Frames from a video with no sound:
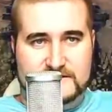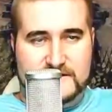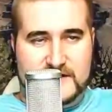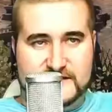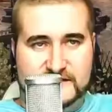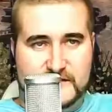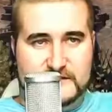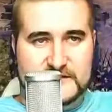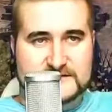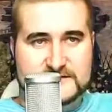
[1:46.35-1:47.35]
very
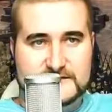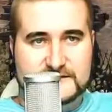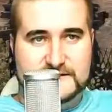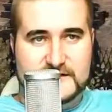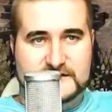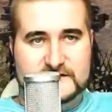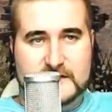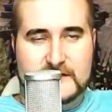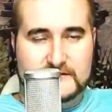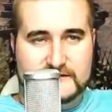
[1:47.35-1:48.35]
similar to the first
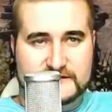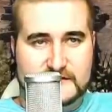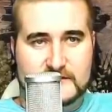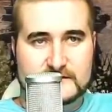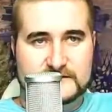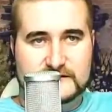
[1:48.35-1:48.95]
set of results.